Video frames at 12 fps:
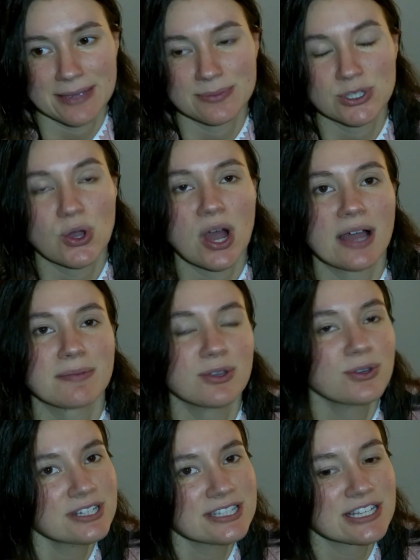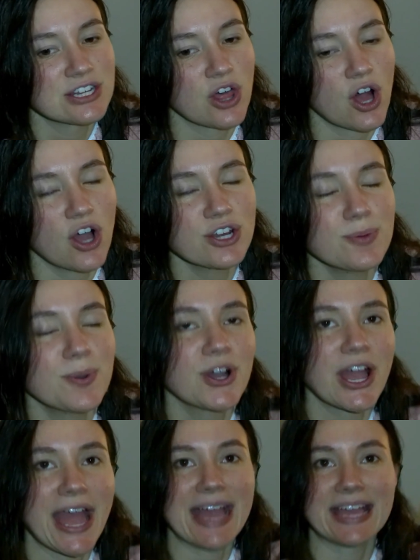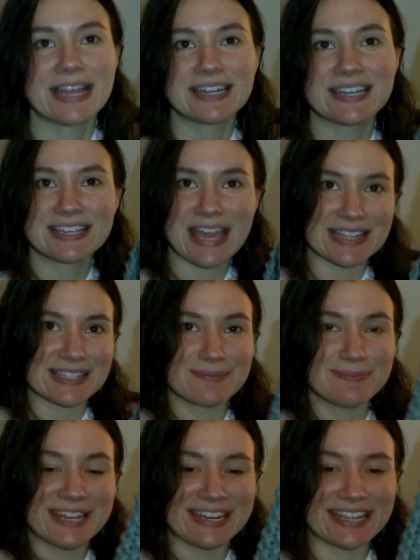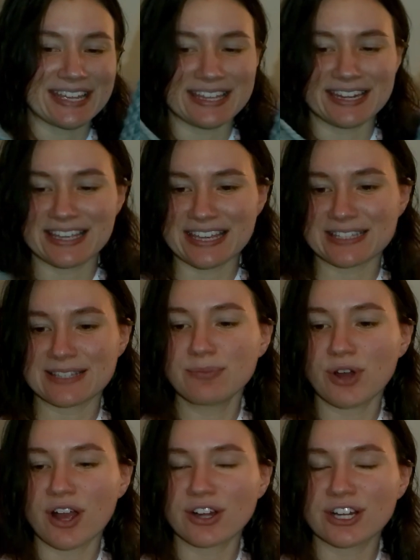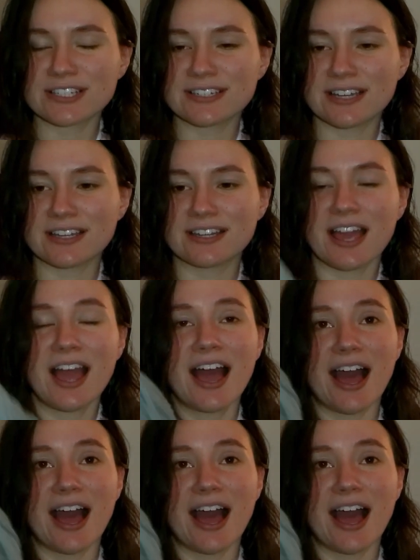So I'm going to listen to the audiobook and get some knitting in, get some progress done.